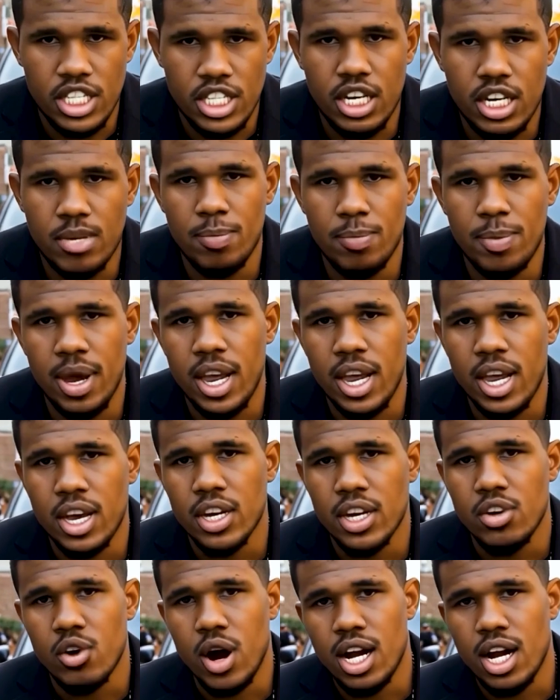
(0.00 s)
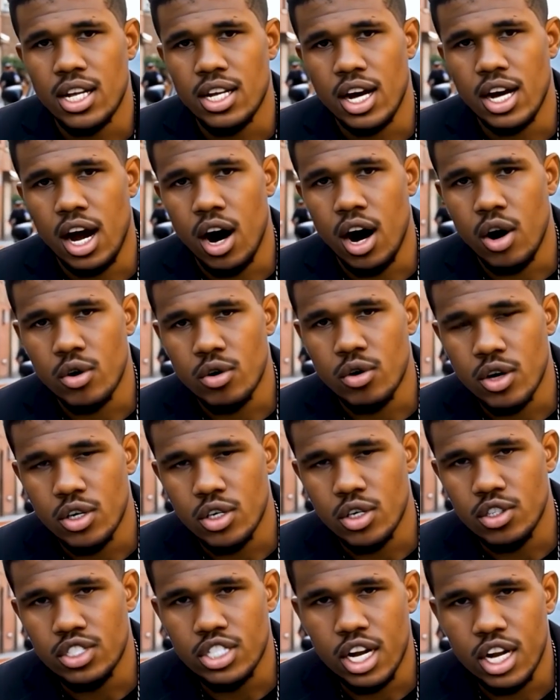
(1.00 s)
T-Pay right now.
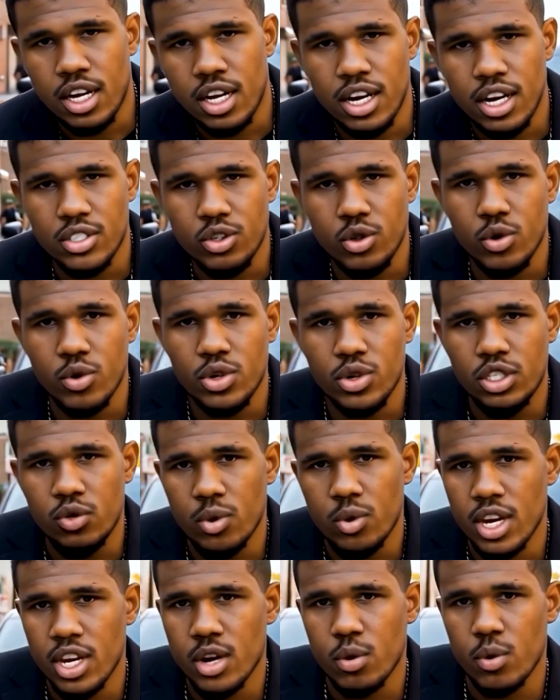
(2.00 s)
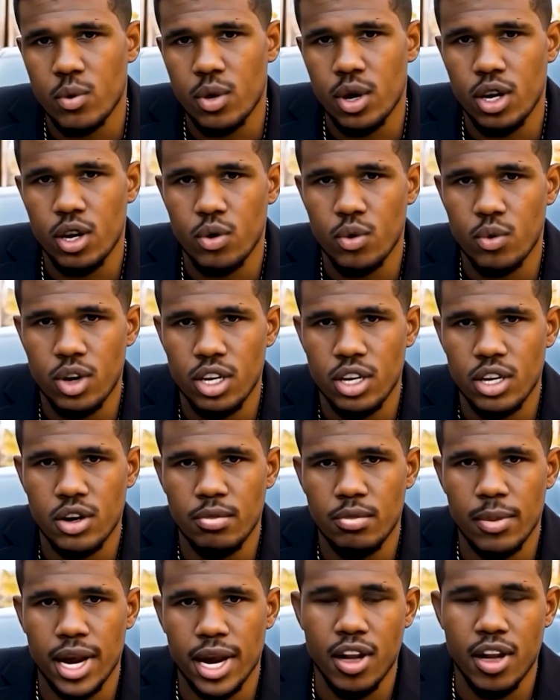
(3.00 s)
Cause all I do is wear away away
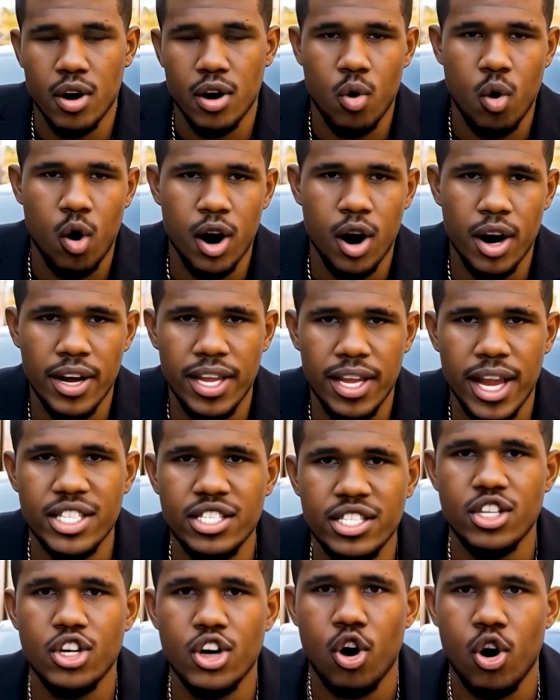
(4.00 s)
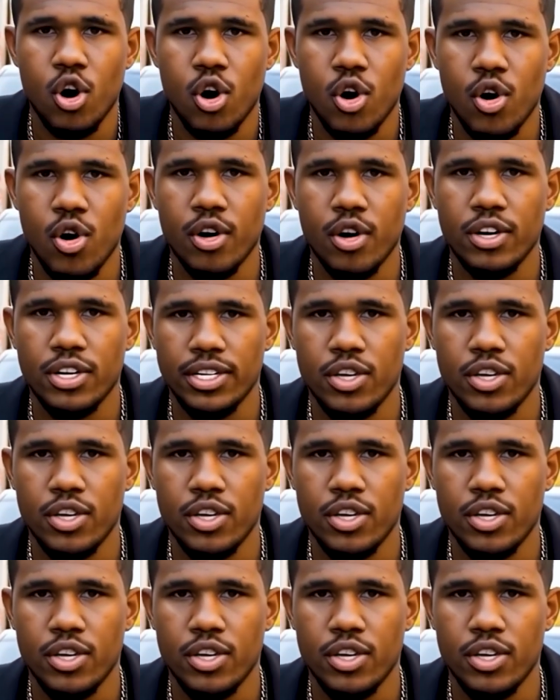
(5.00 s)
no matter what. Let's go.